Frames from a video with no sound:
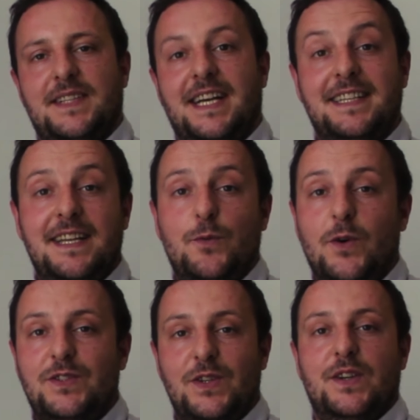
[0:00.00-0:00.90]
And then
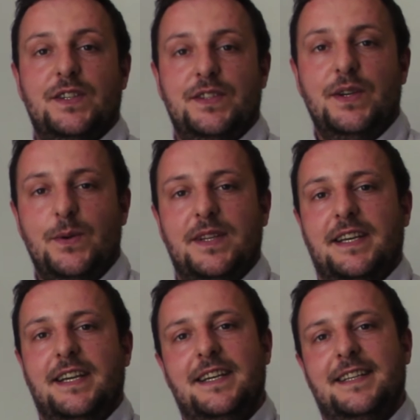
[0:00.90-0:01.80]
what you're gonna do with
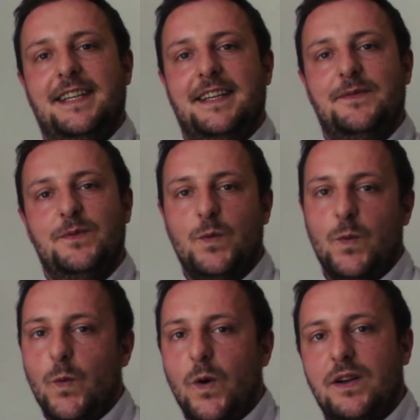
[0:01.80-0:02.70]
it, and then
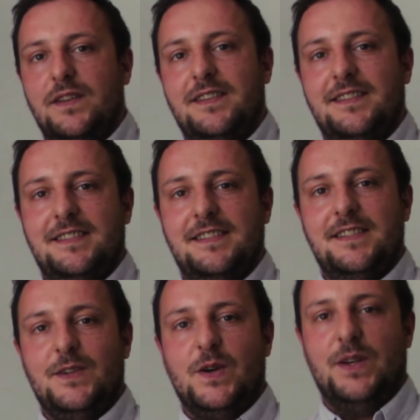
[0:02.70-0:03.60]
what
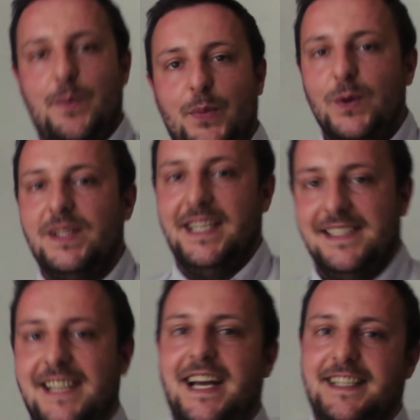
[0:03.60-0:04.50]
you're gonna put
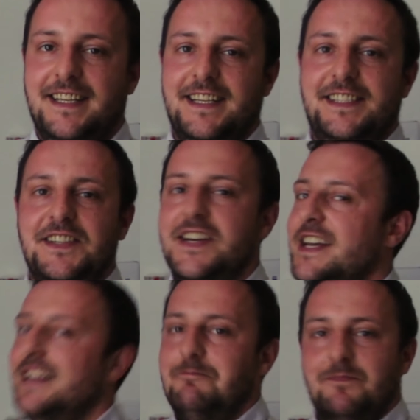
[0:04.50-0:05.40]
inside the dish,
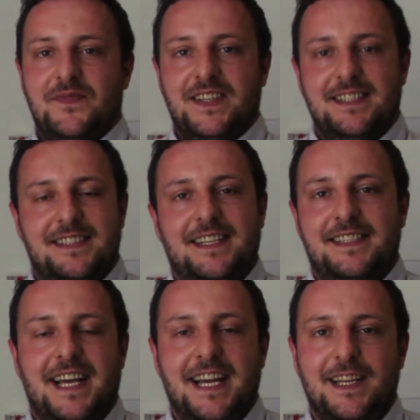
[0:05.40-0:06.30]
it's
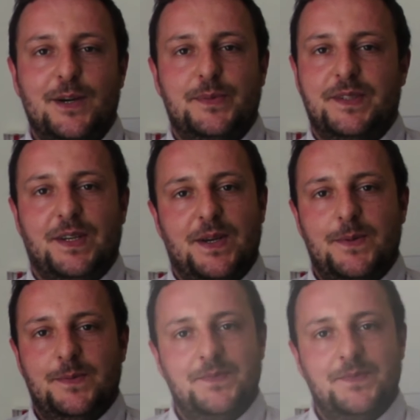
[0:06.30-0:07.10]
entirely up to you.